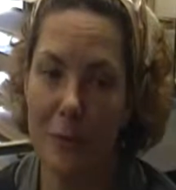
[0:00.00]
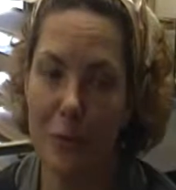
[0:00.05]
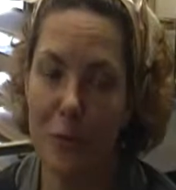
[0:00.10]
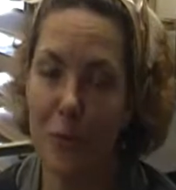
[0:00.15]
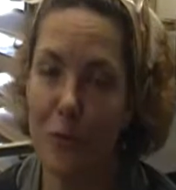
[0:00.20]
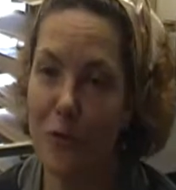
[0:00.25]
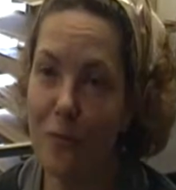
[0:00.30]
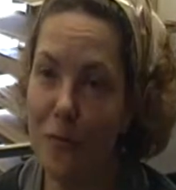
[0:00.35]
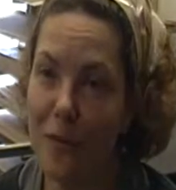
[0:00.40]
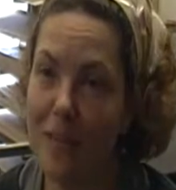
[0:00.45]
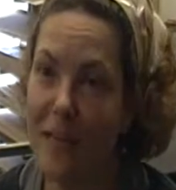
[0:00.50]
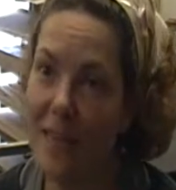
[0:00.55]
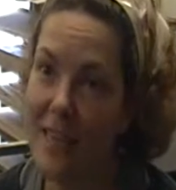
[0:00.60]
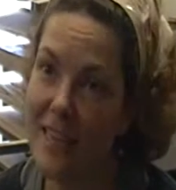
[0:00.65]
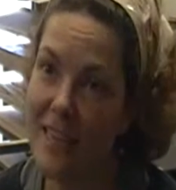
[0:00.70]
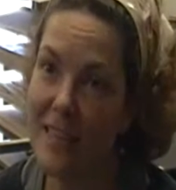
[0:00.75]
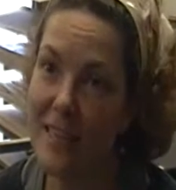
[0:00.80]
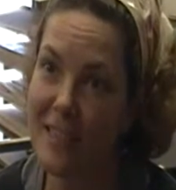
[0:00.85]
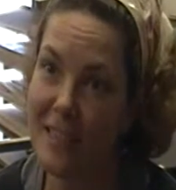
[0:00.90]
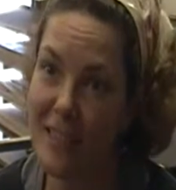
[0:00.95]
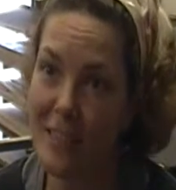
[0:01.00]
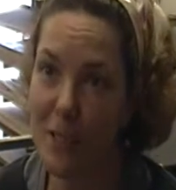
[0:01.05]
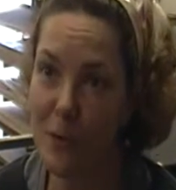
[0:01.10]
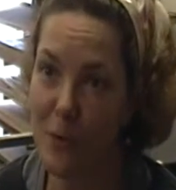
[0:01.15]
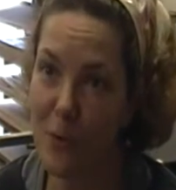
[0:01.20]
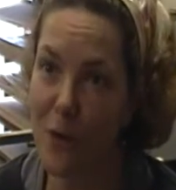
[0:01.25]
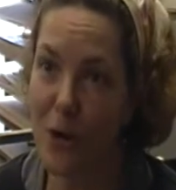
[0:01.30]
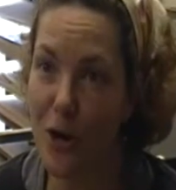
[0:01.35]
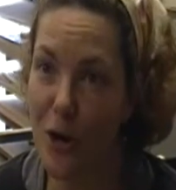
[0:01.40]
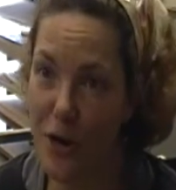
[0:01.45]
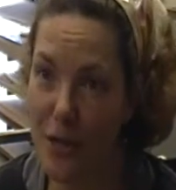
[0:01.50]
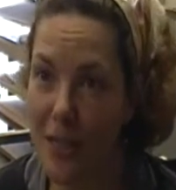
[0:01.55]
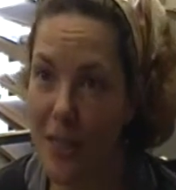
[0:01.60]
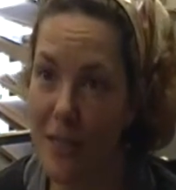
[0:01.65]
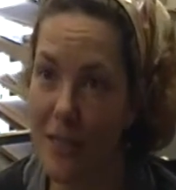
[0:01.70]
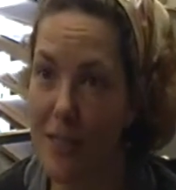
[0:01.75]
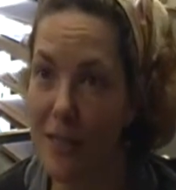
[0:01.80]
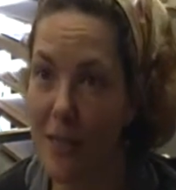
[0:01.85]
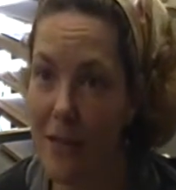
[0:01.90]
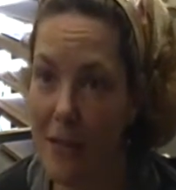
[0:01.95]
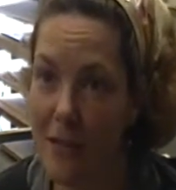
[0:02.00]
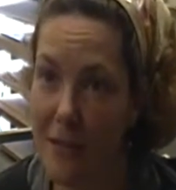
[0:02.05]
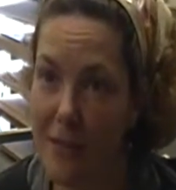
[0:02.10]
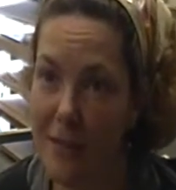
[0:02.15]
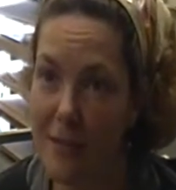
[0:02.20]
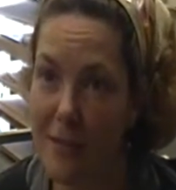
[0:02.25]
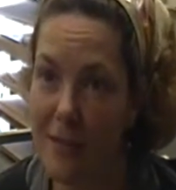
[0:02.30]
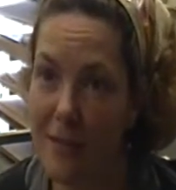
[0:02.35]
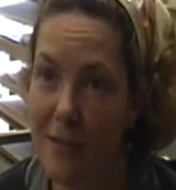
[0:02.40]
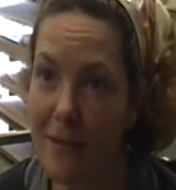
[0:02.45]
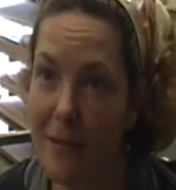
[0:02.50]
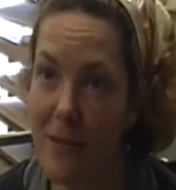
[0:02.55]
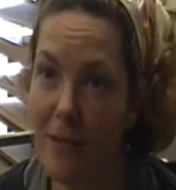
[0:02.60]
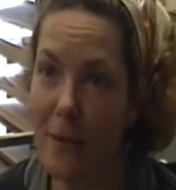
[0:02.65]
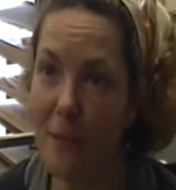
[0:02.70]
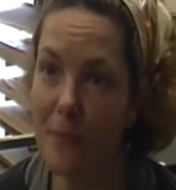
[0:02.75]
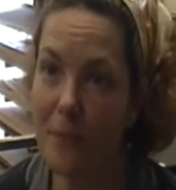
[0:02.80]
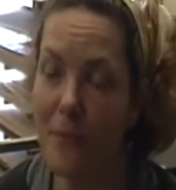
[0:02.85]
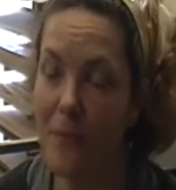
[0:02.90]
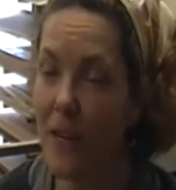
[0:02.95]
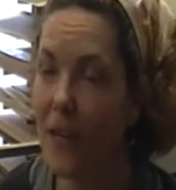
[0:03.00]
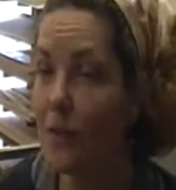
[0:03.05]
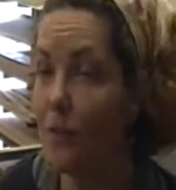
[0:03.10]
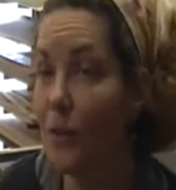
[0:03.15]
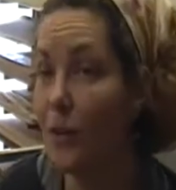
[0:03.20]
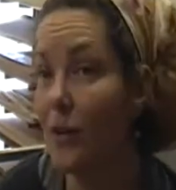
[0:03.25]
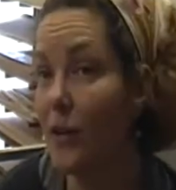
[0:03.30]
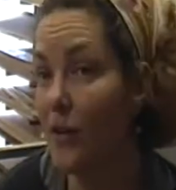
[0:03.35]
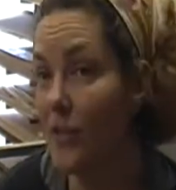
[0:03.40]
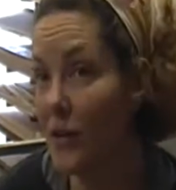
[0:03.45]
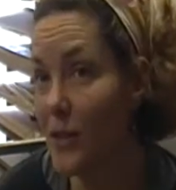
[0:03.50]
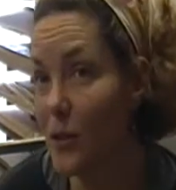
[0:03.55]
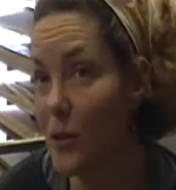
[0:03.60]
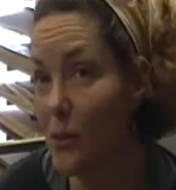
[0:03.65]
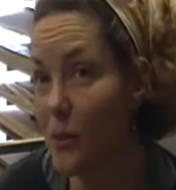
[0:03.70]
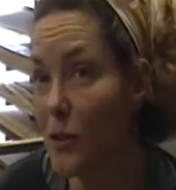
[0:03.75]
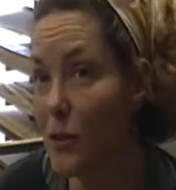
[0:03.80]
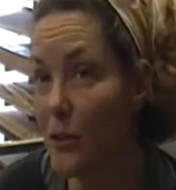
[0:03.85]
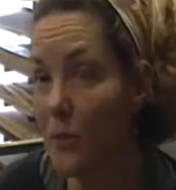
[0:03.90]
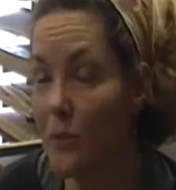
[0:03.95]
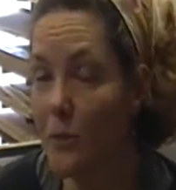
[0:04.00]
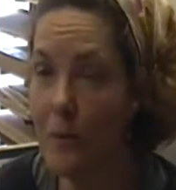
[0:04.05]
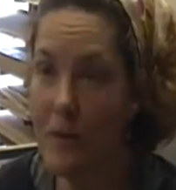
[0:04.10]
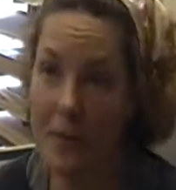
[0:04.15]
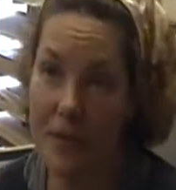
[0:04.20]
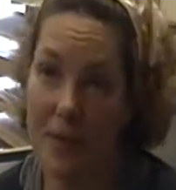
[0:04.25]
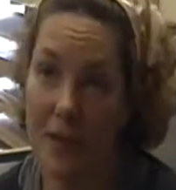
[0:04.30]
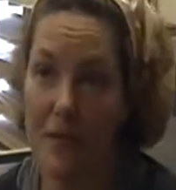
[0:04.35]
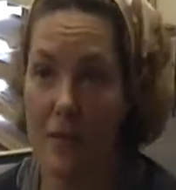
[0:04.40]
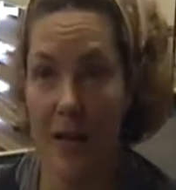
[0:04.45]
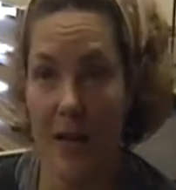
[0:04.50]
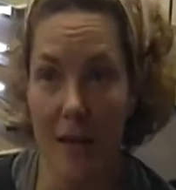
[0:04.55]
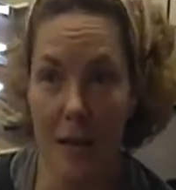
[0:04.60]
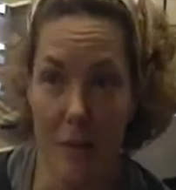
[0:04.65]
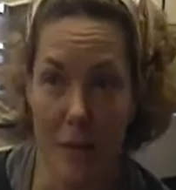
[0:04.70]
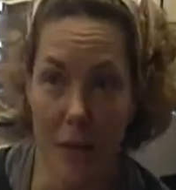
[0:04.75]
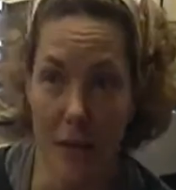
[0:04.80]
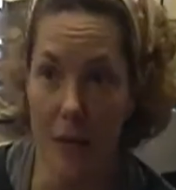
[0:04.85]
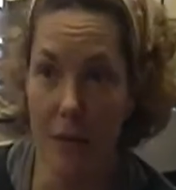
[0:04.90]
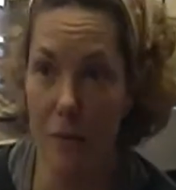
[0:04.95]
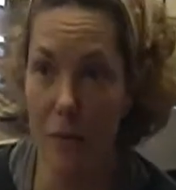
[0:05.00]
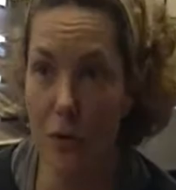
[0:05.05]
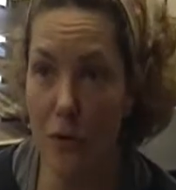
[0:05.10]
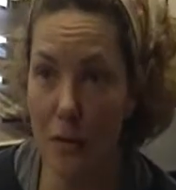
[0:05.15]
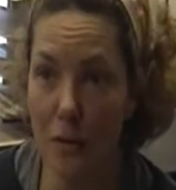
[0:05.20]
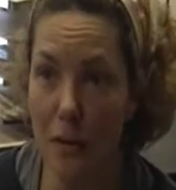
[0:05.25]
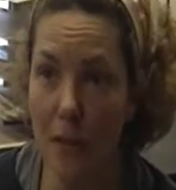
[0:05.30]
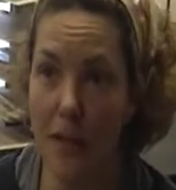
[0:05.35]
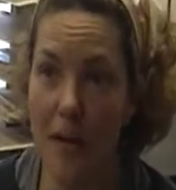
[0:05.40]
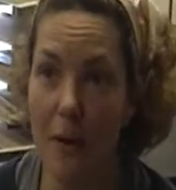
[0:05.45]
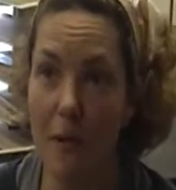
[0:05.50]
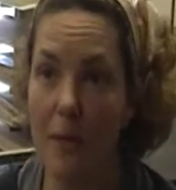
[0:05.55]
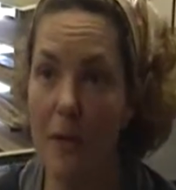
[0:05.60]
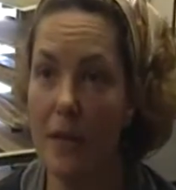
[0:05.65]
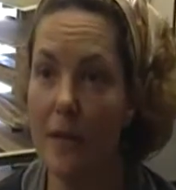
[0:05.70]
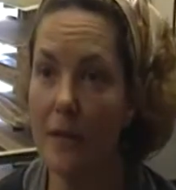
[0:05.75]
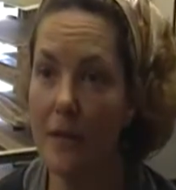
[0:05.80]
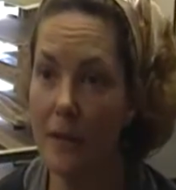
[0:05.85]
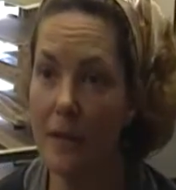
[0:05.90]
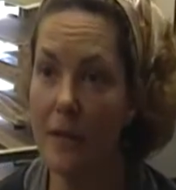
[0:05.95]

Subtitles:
movement, I think, than the typical audience does, And we don't have an intermission, but we still have a lot of movement happening.